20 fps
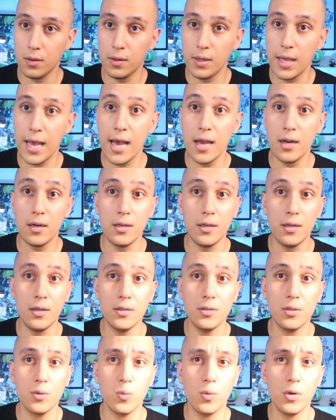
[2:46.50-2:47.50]
That
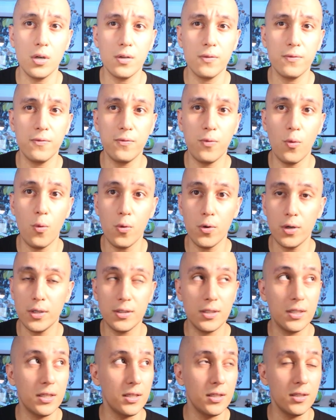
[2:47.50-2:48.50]
is what
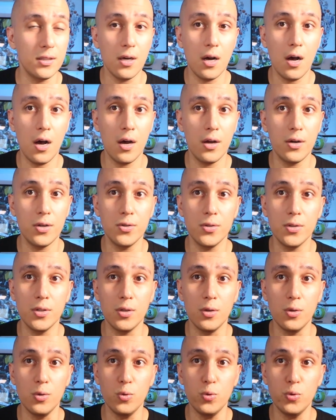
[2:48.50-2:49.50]

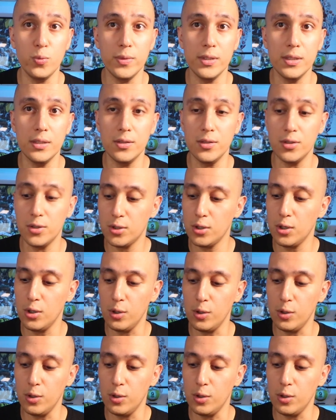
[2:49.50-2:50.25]
1400 lumens